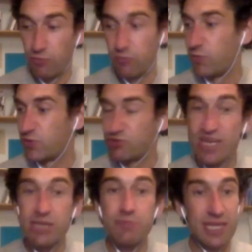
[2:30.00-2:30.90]

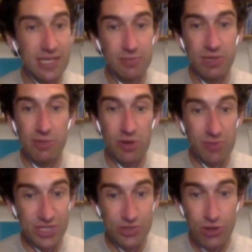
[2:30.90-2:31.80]
frustrated me a little bit about
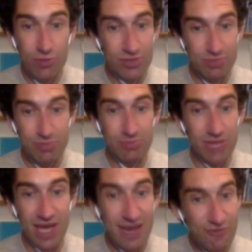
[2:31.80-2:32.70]
my job was
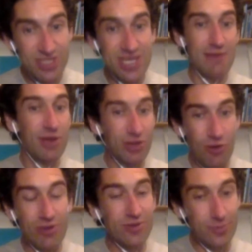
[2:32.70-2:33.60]
that every time I'd
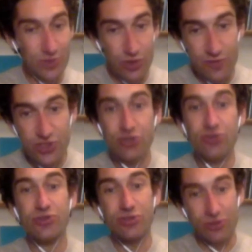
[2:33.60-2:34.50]
go out and observe a
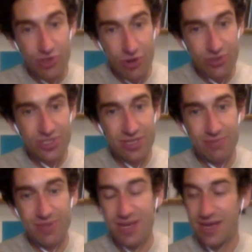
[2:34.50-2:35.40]
student or talk to
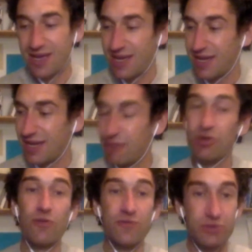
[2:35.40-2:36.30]
them, it
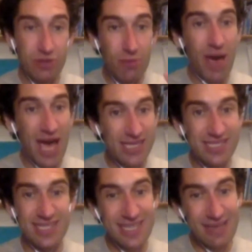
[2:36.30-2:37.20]
would often come back
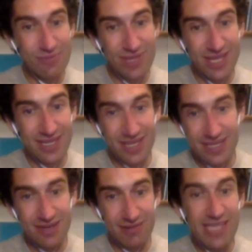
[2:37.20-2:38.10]
to the same thing, that
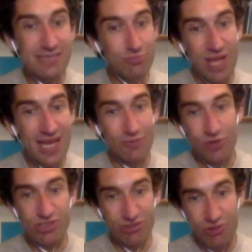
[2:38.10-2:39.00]
their lesson planning
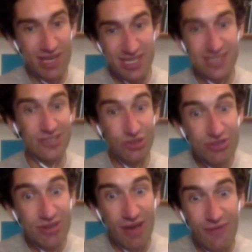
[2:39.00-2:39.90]
wasn't quite good
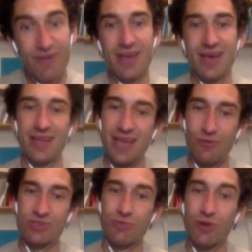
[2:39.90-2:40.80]
enough. And
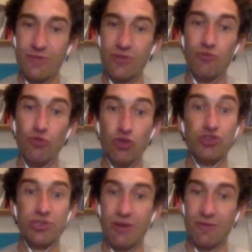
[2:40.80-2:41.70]
that was one of the
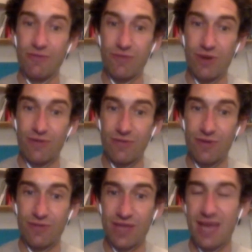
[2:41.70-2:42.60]
roots of
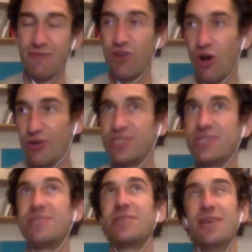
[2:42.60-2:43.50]
the kind of
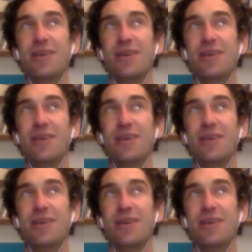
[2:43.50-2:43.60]
causes